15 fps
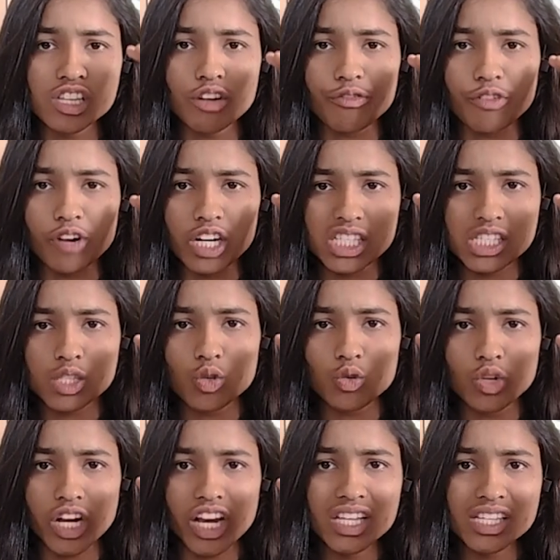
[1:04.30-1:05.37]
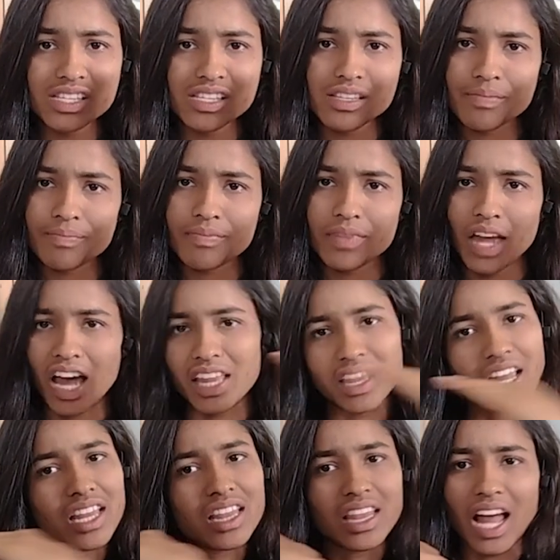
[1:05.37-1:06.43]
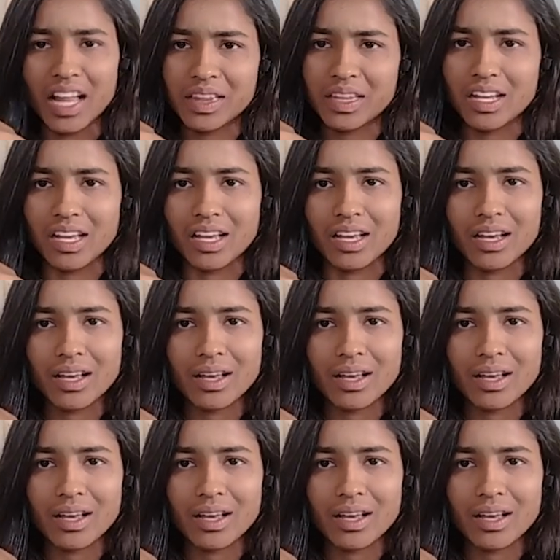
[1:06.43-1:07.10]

in the first two days and then nothing.